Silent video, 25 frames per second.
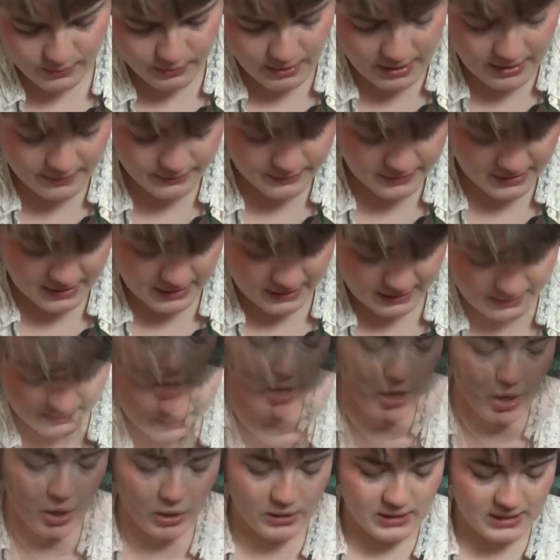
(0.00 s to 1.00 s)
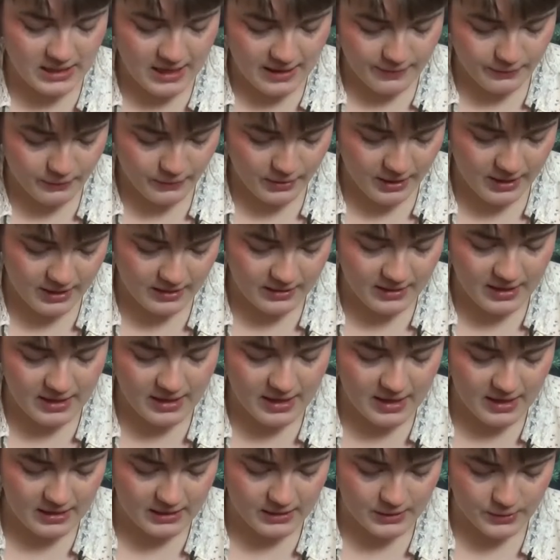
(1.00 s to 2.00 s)
crafting. Not everything that
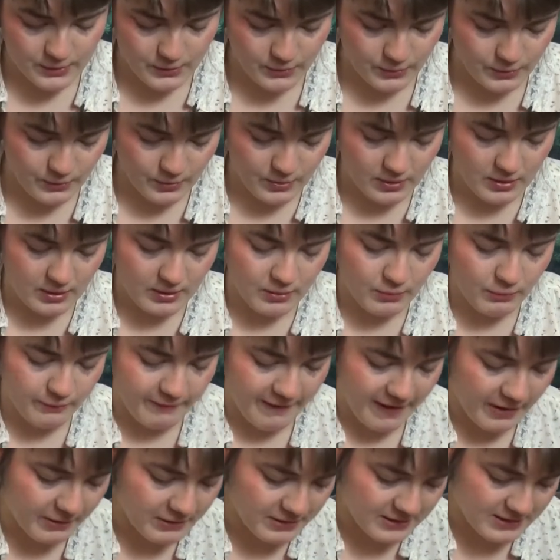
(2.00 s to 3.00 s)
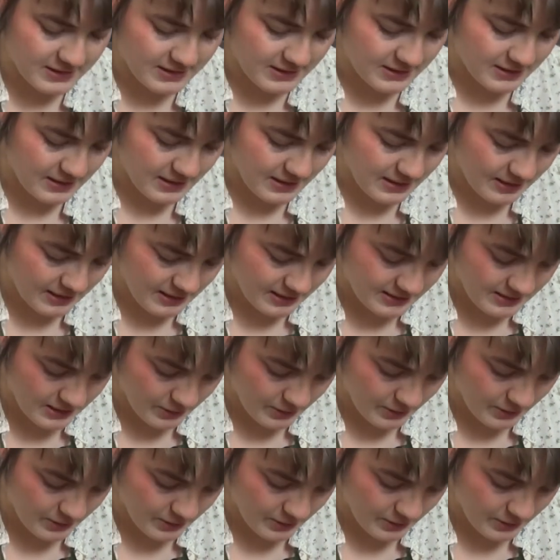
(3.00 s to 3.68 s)
I do warrants its